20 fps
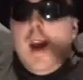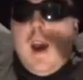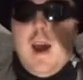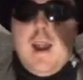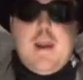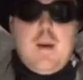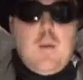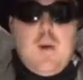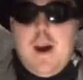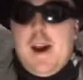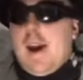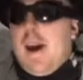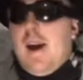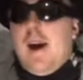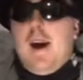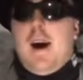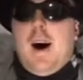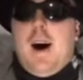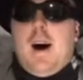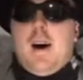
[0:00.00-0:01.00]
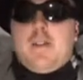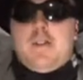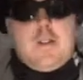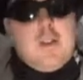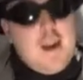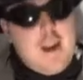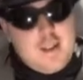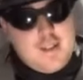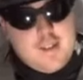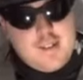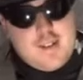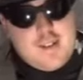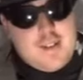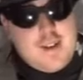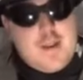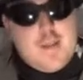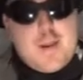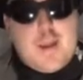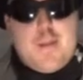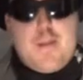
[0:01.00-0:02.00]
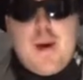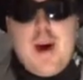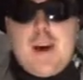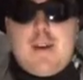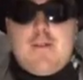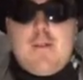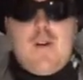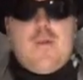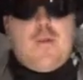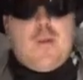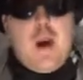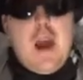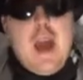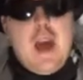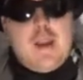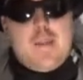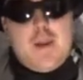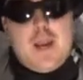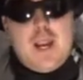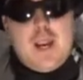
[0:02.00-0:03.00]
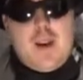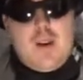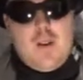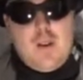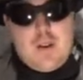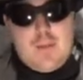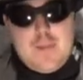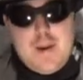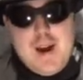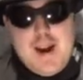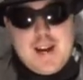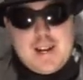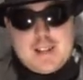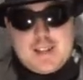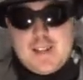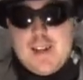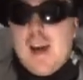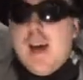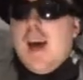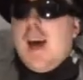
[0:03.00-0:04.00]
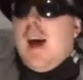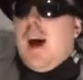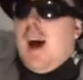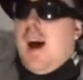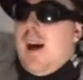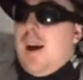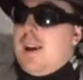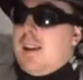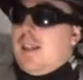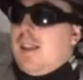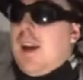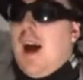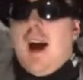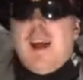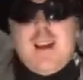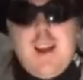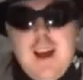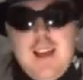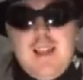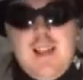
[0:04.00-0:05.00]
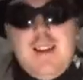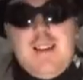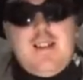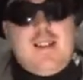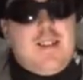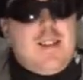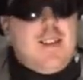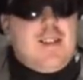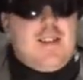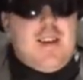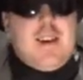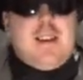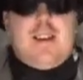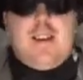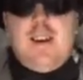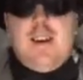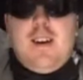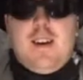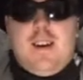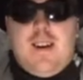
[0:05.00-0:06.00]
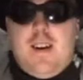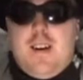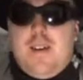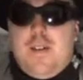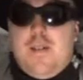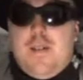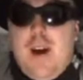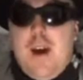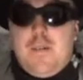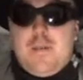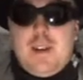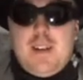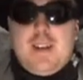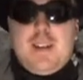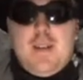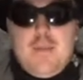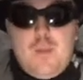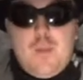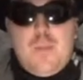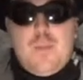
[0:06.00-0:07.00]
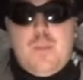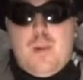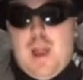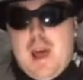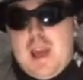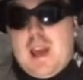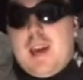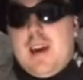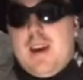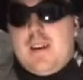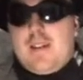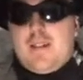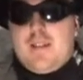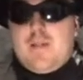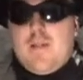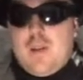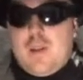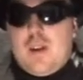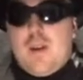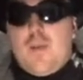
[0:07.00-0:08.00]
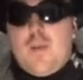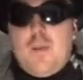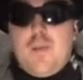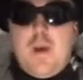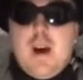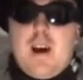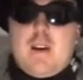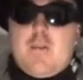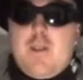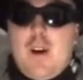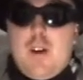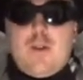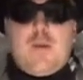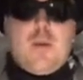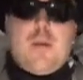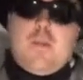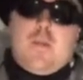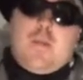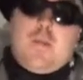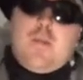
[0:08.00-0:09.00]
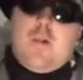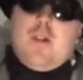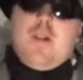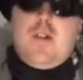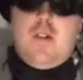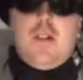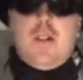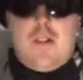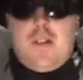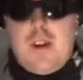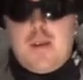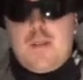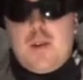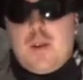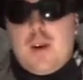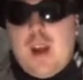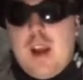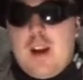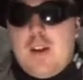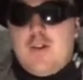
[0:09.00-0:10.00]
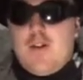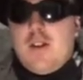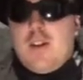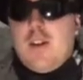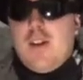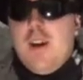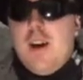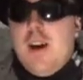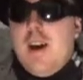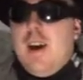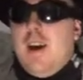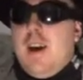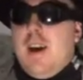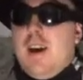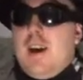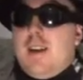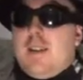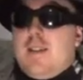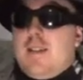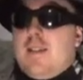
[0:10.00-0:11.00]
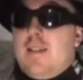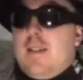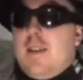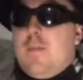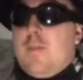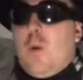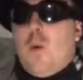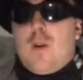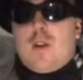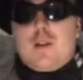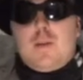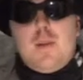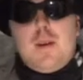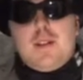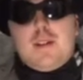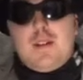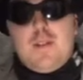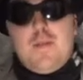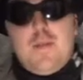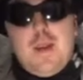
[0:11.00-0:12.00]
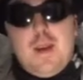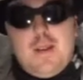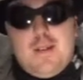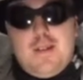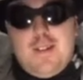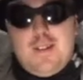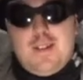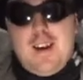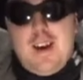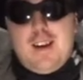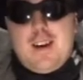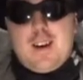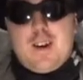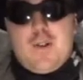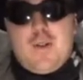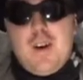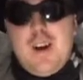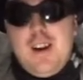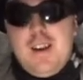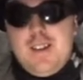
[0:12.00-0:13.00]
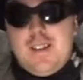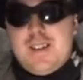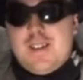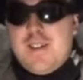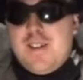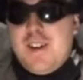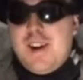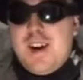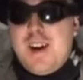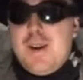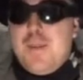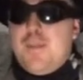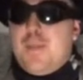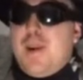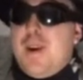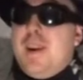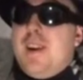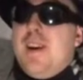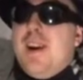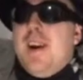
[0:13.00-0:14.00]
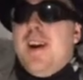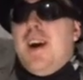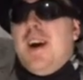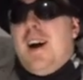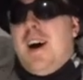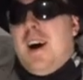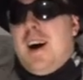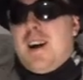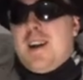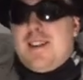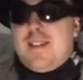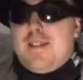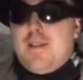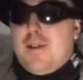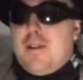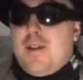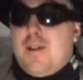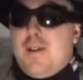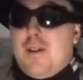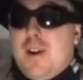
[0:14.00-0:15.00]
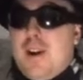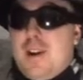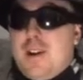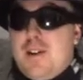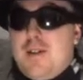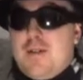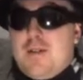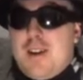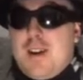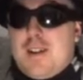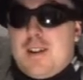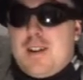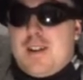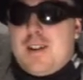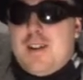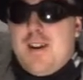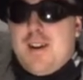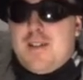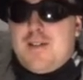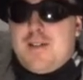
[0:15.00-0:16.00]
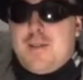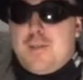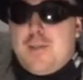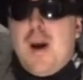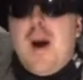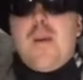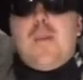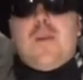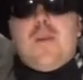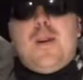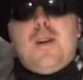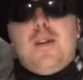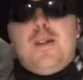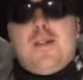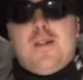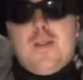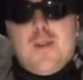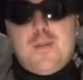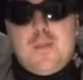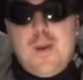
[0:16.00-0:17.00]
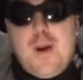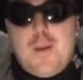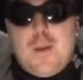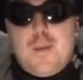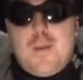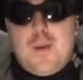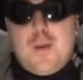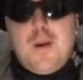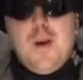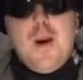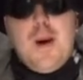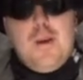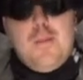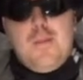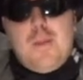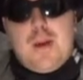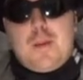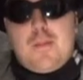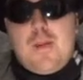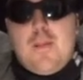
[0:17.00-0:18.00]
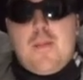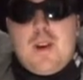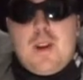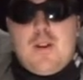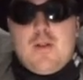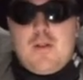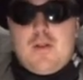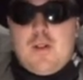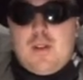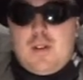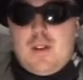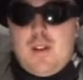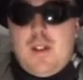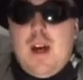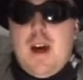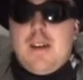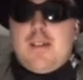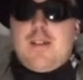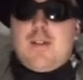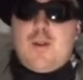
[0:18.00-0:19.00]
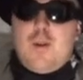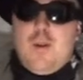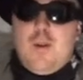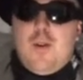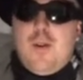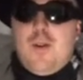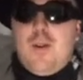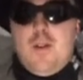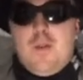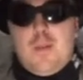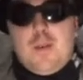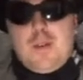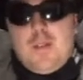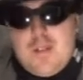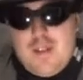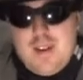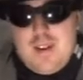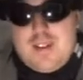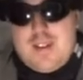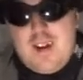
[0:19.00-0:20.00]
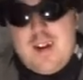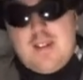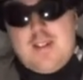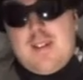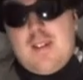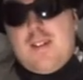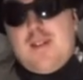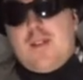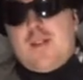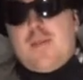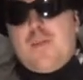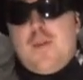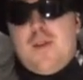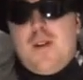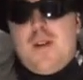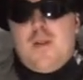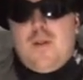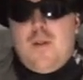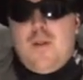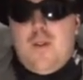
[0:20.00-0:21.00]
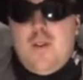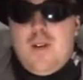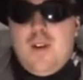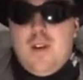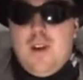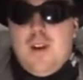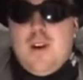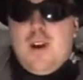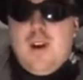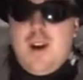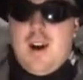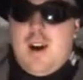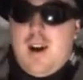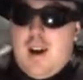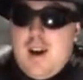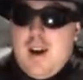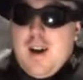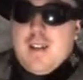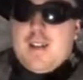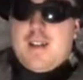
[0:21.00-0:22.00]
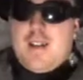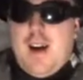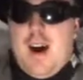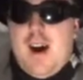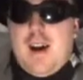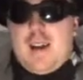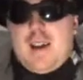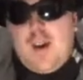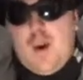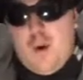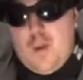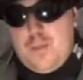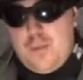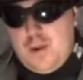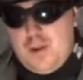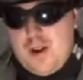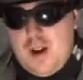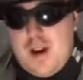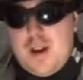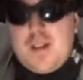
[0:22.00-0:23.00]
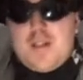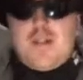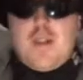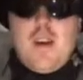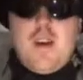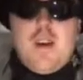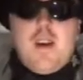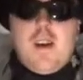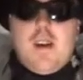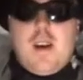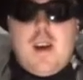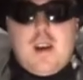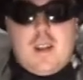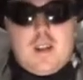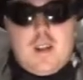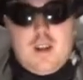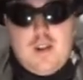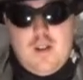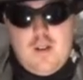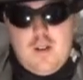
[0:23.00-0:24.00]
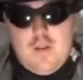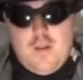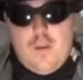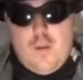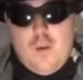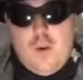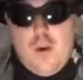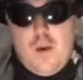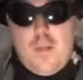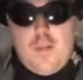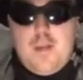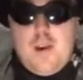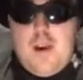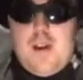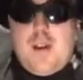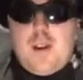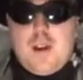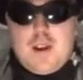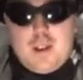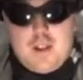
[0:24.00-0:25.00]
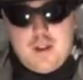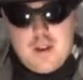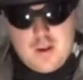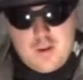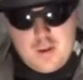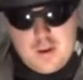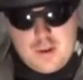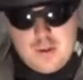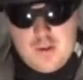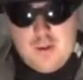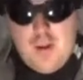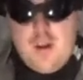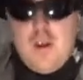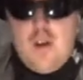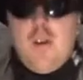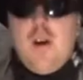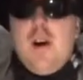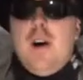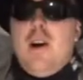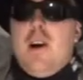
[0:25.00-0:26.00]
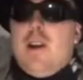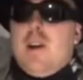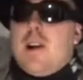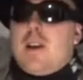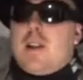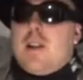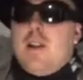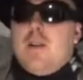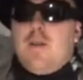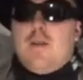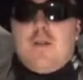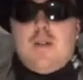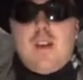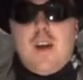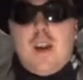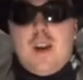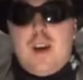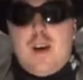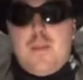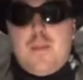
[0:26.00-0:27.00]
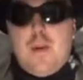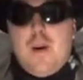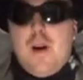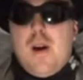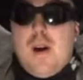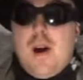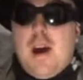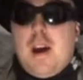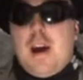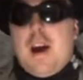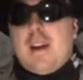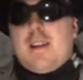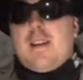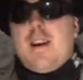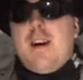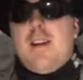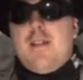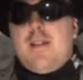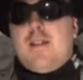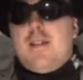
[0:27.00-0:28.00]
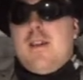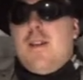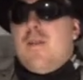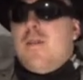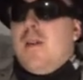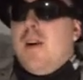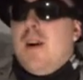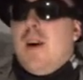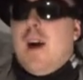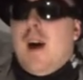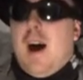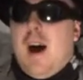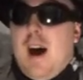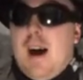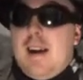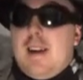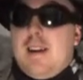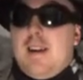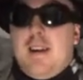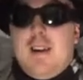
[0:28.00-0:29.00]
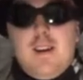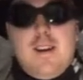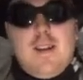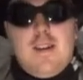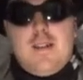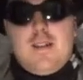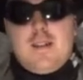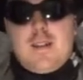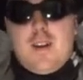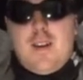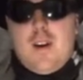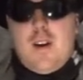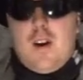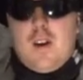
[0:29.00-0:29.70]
Anyway, so yeah, this is going to be the background for animated lookbacks. I like this idea of having different blankets for different backgrounds. I'm just in the same location. It's more expensive than just getting a green screen, but I still don't know how to use that technology properly, so it probably would make my videos look less cool, in which this case it looks pretty cool. I hope you guys like the uniform, like the new intro, like the new setup. I got tons of ideas going.